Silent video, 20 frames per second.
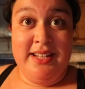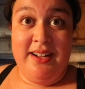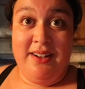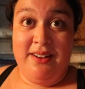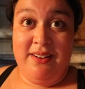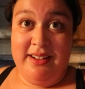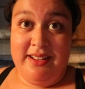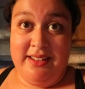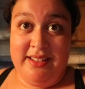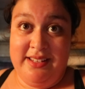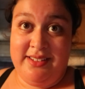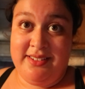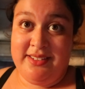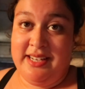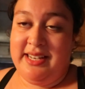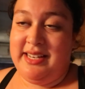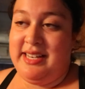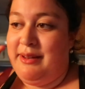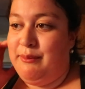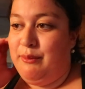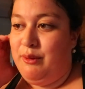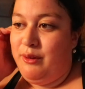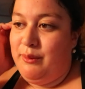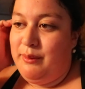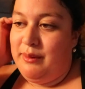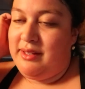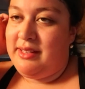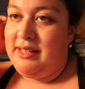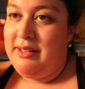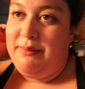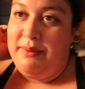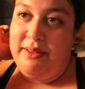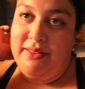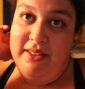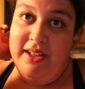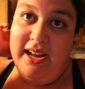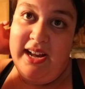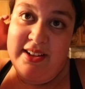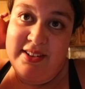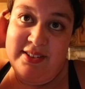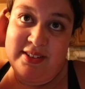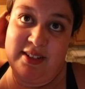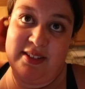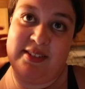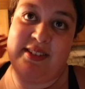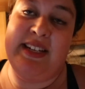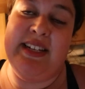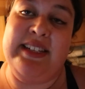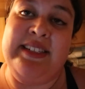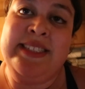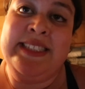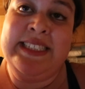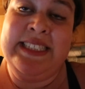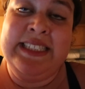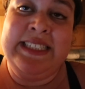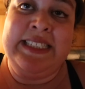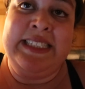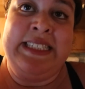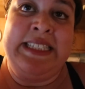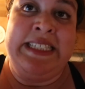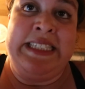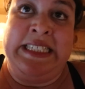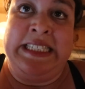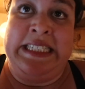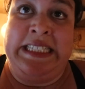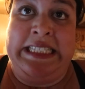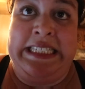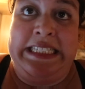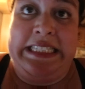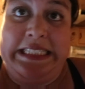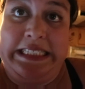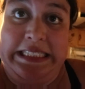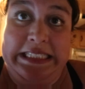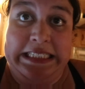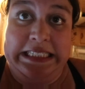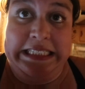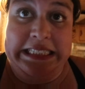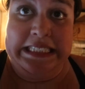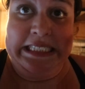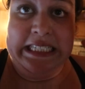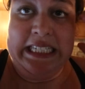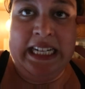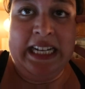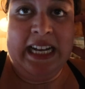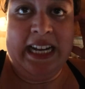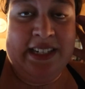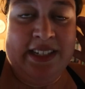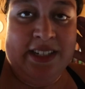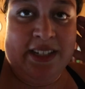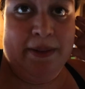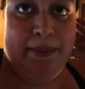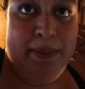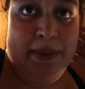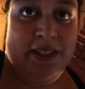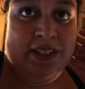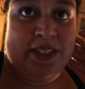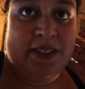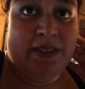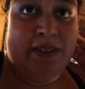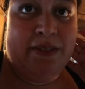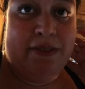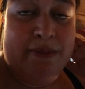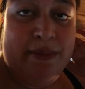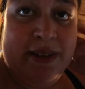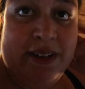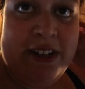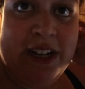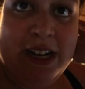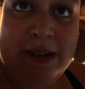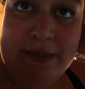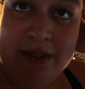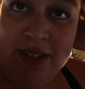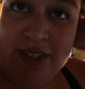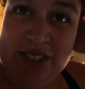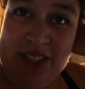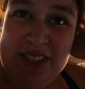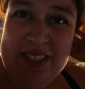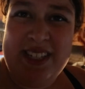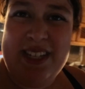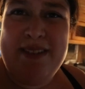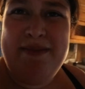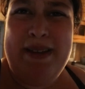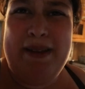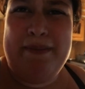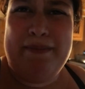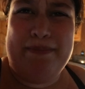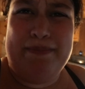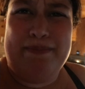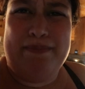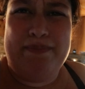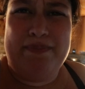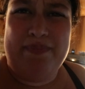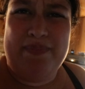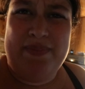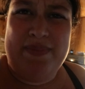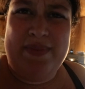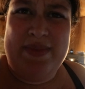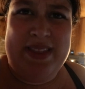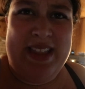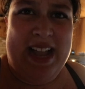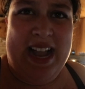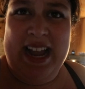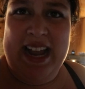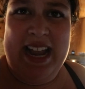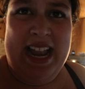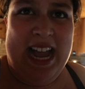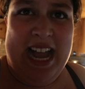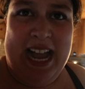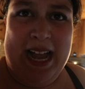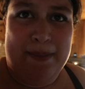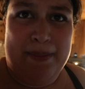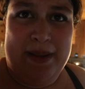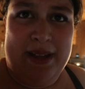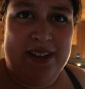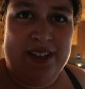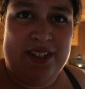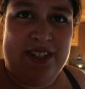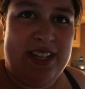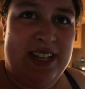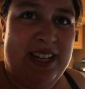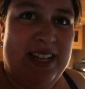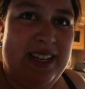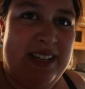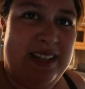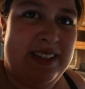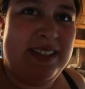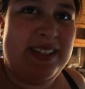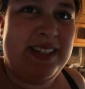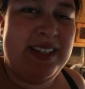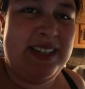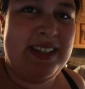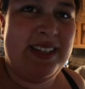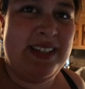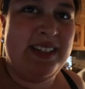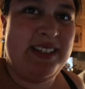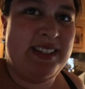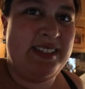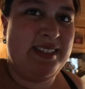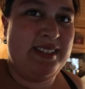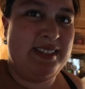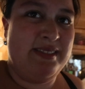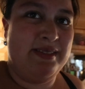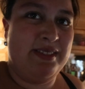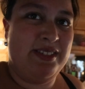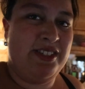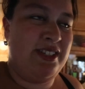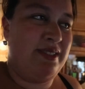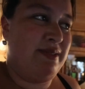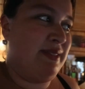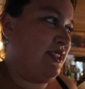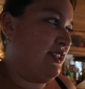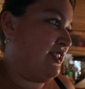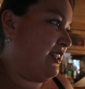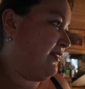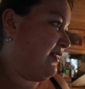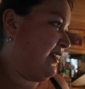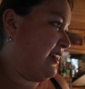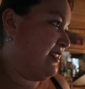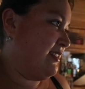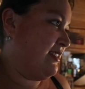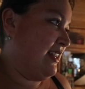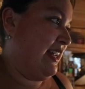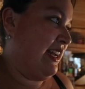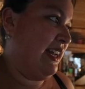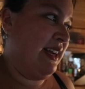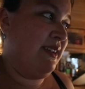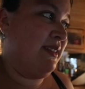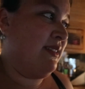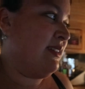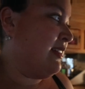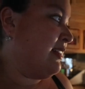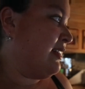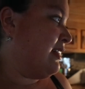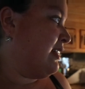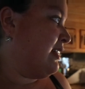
out it's going to need more work than we thought. So it's like, I took a picture of it for my grandma. She's gonna be not happy as she when she finds that out.